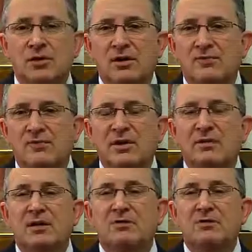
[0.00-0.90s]
have
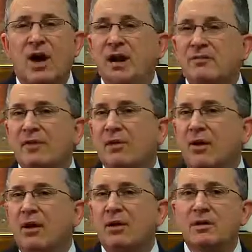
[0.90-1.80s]
been driving the
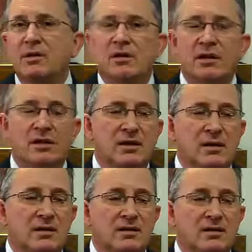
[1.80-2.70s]
market
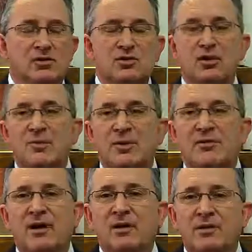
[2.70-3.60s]
in an extremely
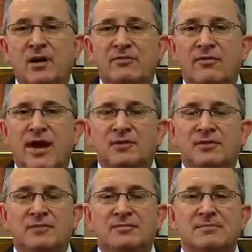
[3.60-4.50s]
volatile fashion.